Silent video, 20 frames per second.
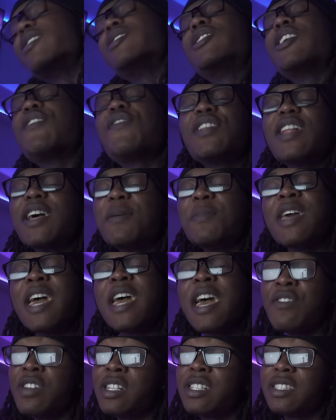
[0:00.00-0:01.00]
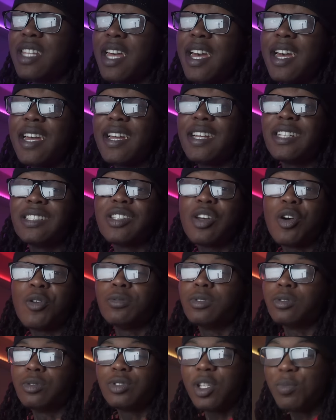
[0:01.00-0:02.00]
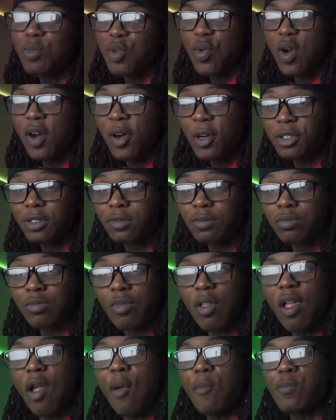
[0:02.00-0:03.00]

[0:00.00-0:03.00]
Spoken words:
Chick-fil-A be having these days, though. Don't get me wrong.